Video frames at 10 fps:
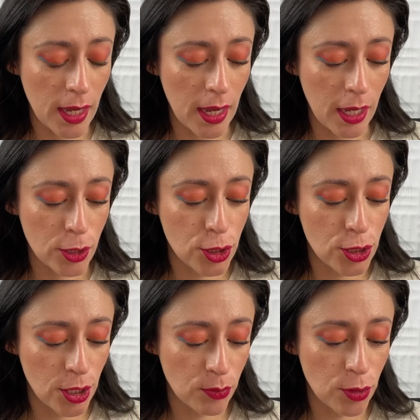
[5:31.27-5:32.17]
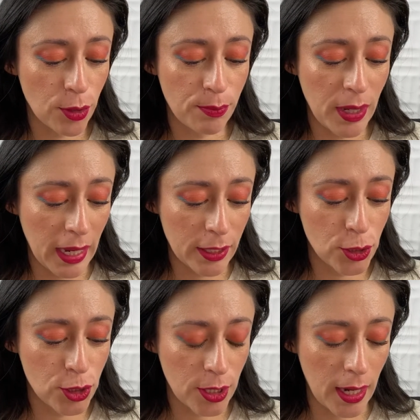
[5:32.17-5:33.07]
a shimmer pink
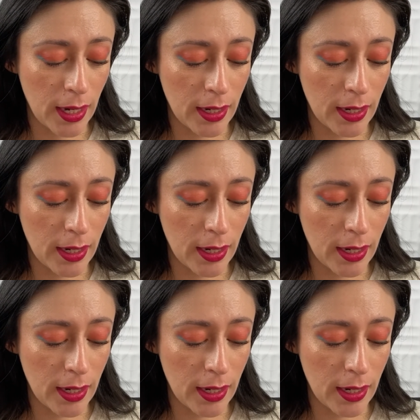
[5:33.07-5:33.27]
shade,